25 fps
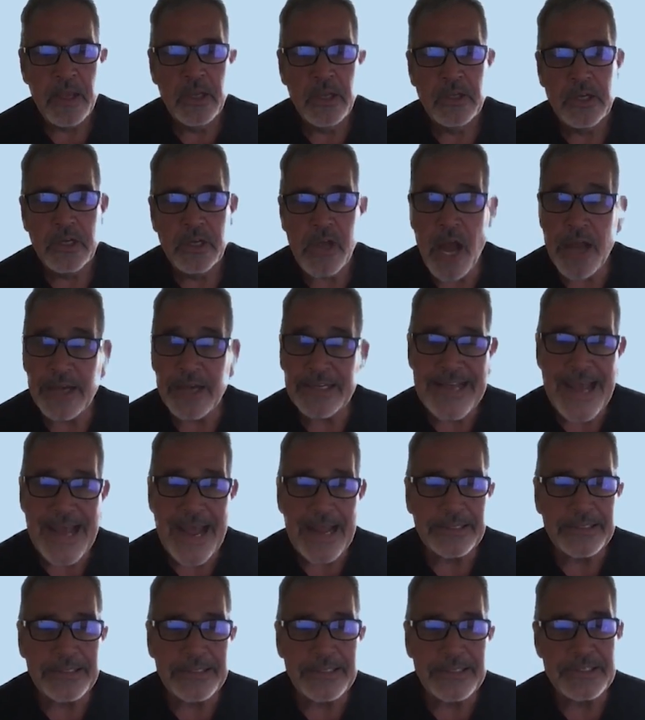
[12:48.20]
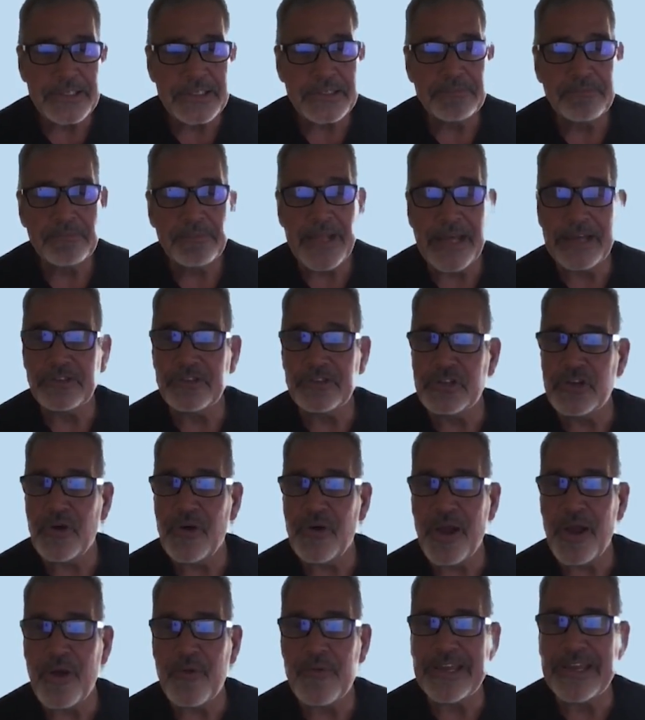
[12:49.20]
contact us, let us know
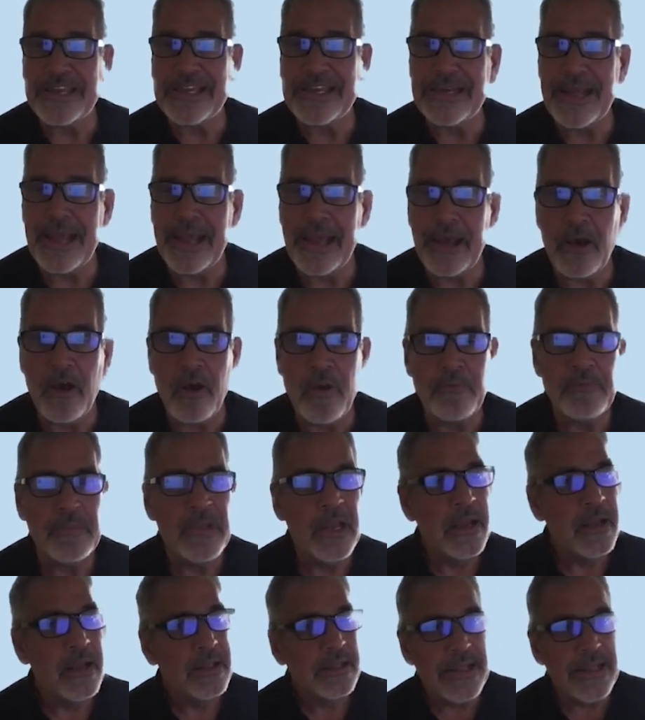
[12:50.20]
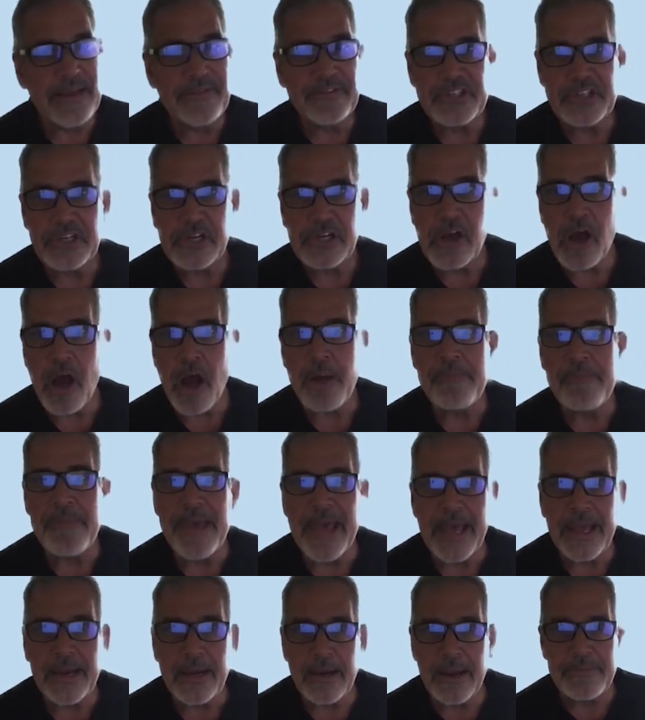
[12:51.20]
how we can help. Leave us a
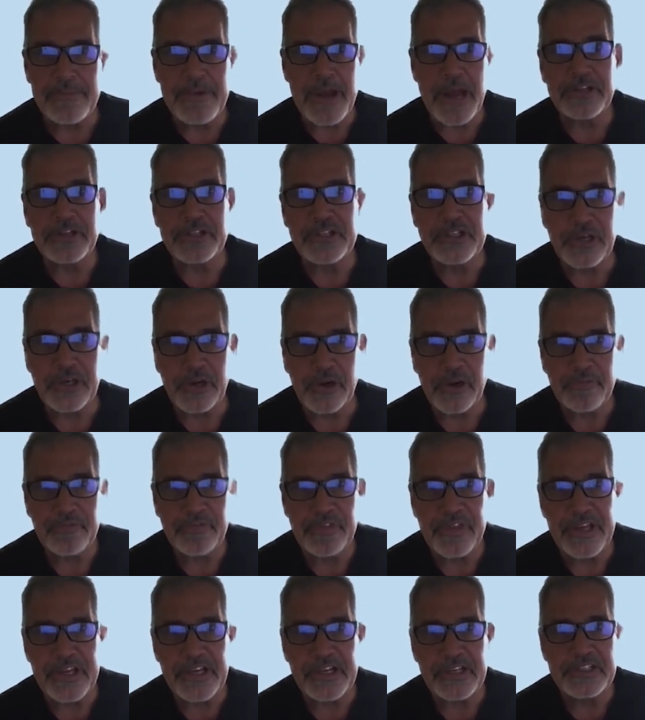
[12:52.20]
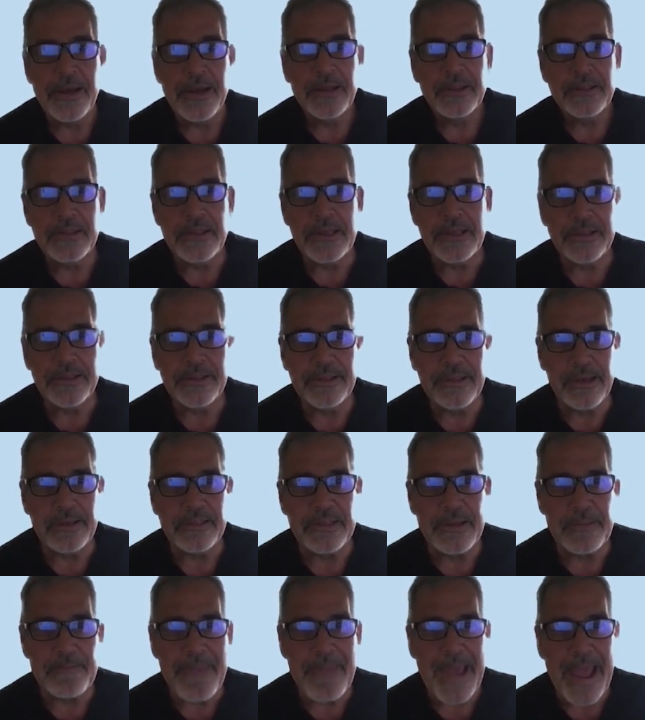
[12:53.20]
comment. I'm not sure if
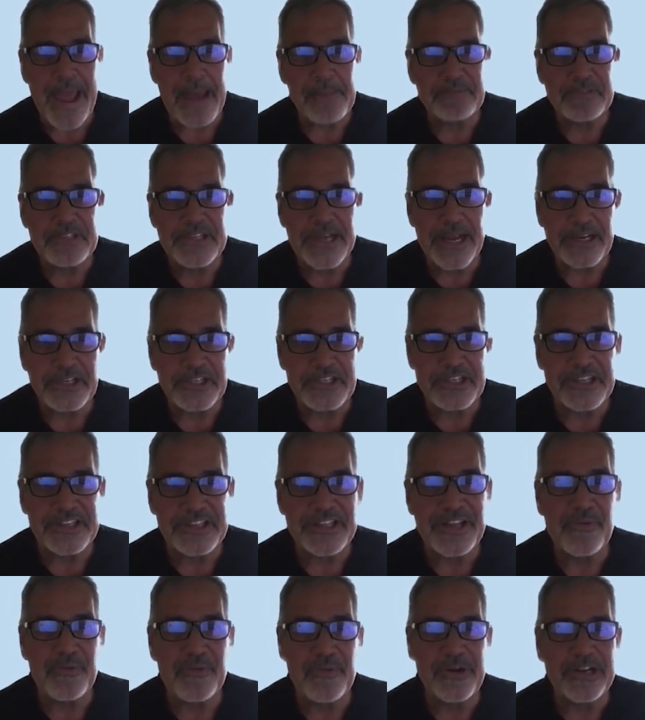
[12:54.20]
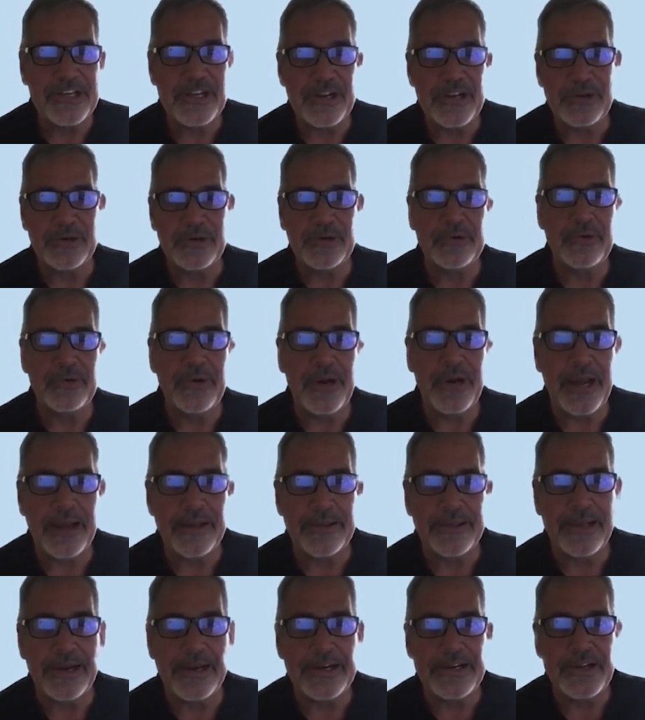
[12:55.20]
the map section that we do,
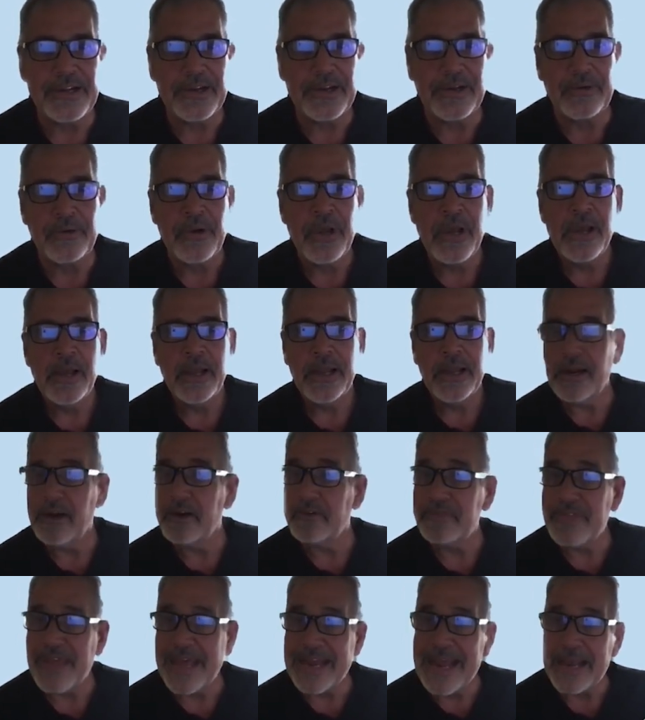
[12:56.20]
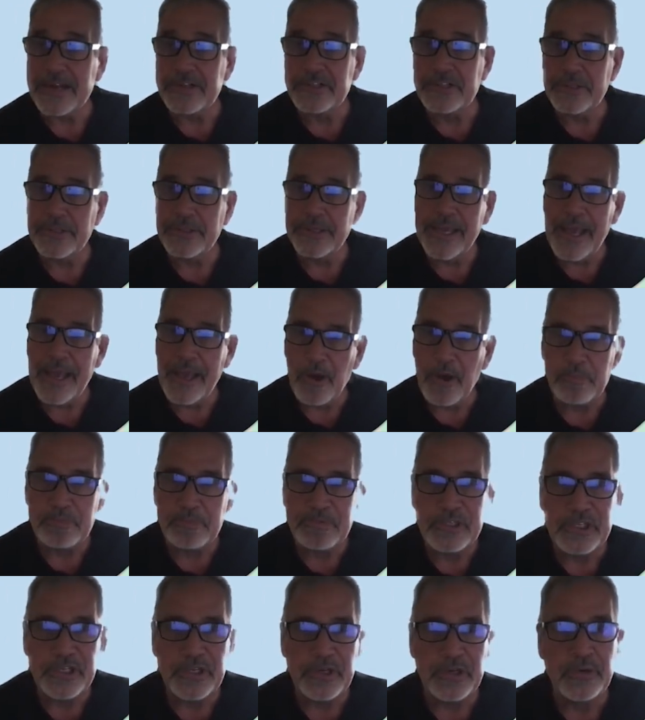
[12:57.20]
that I do here, if that actually
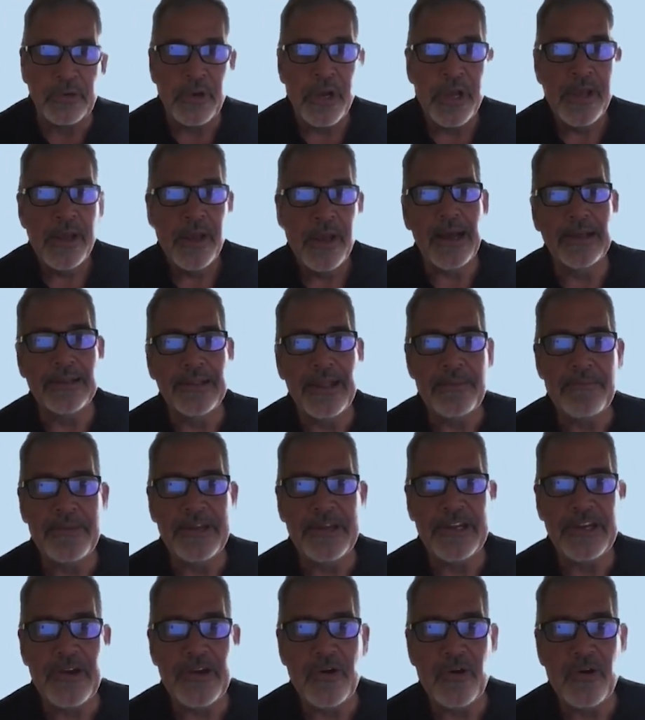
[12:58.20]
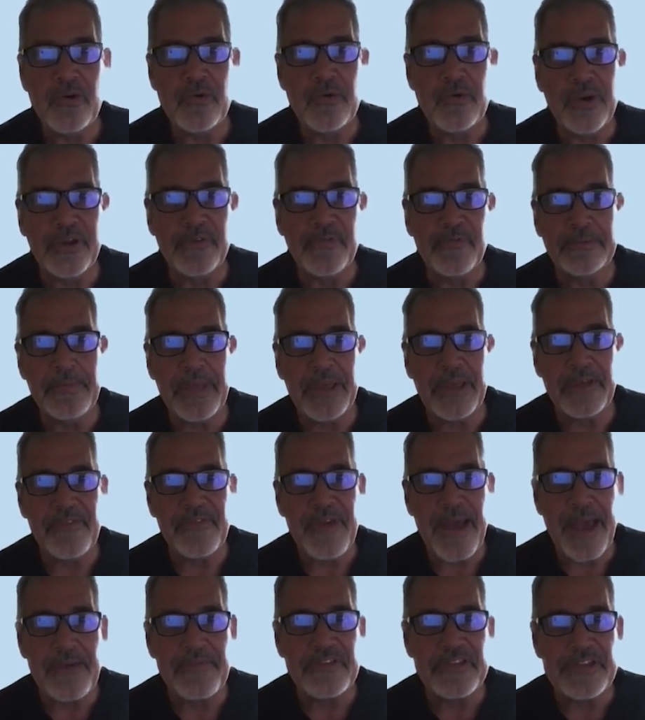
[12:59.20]
helps you. Let me know if
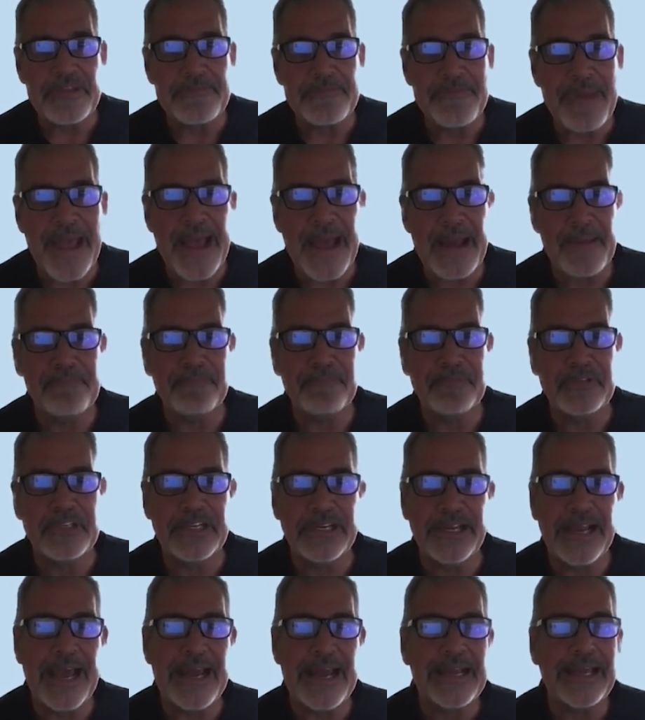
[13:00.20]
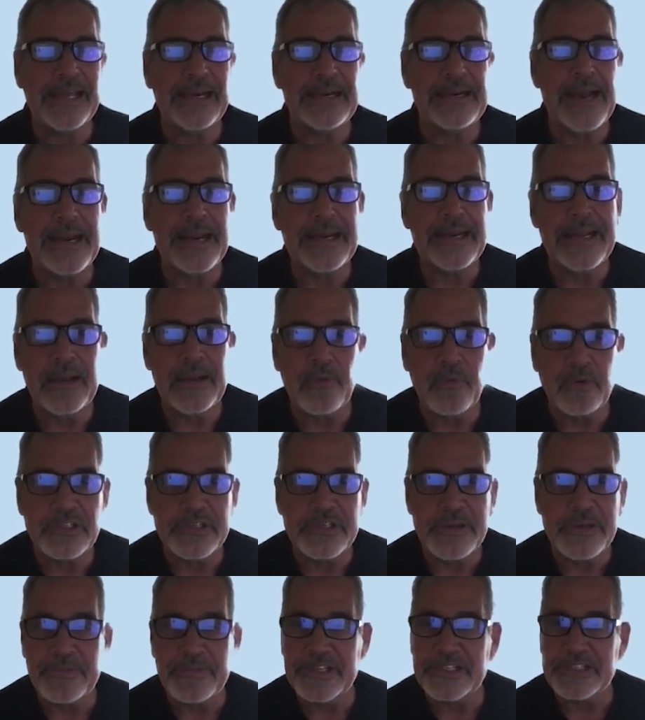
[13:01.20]
having the map to kind of get an idea where
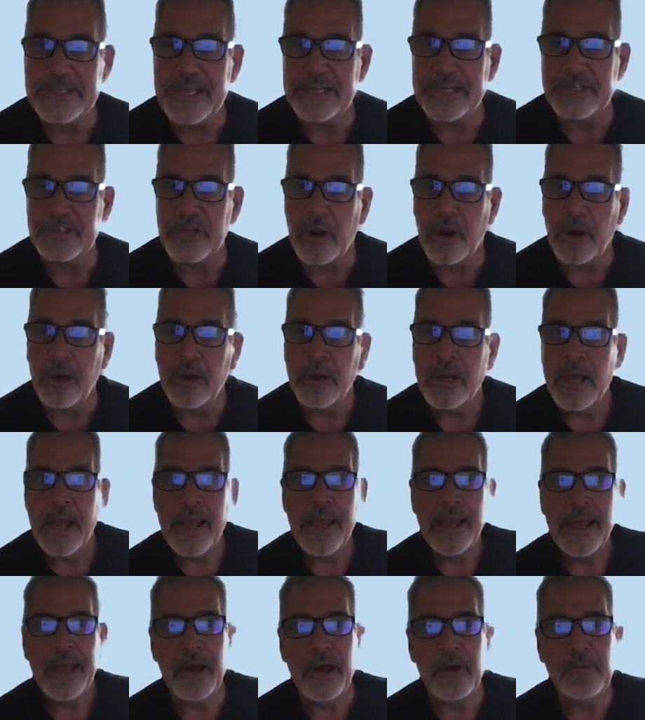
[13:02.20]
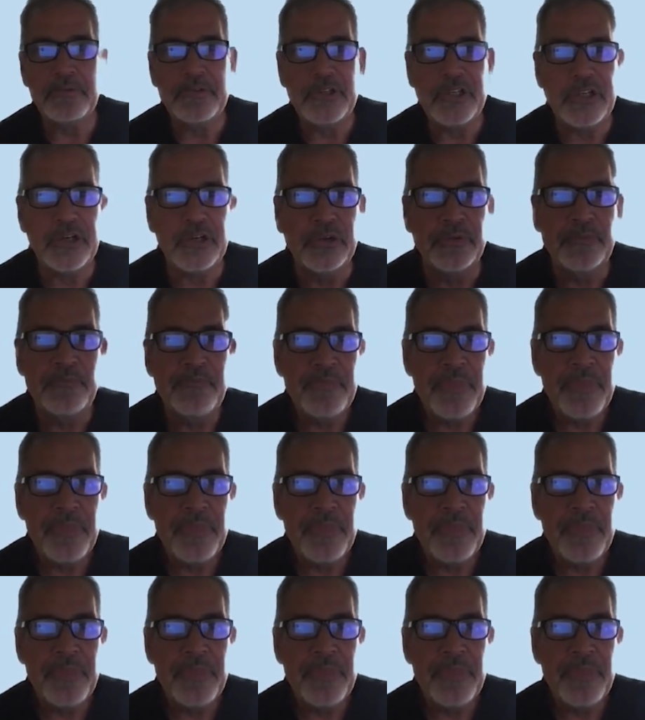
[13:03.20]
some of these things are helps you.